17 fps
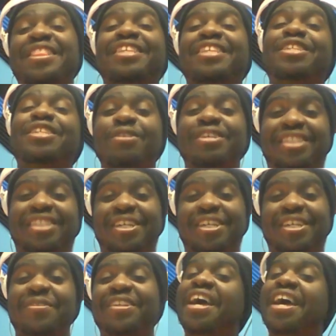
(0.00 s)
to a
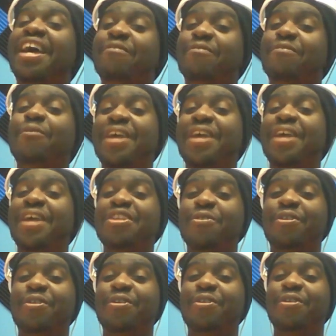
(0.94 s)
certain level in
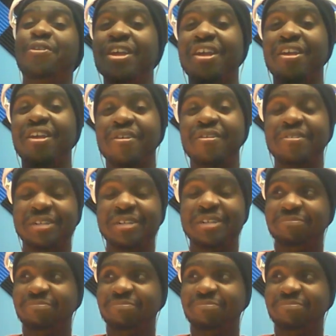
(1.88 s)
your career.